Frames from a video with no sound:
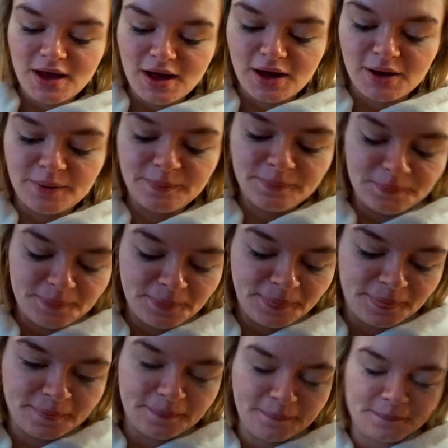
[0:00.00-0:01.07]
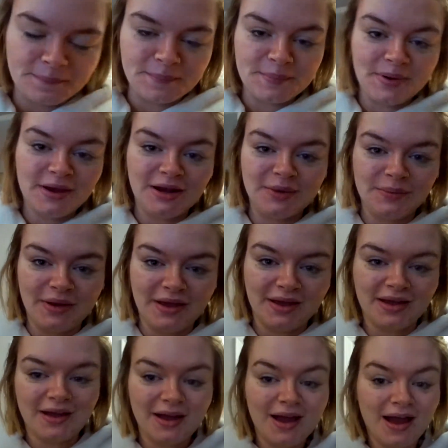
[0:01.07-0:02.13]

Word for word: But anyway,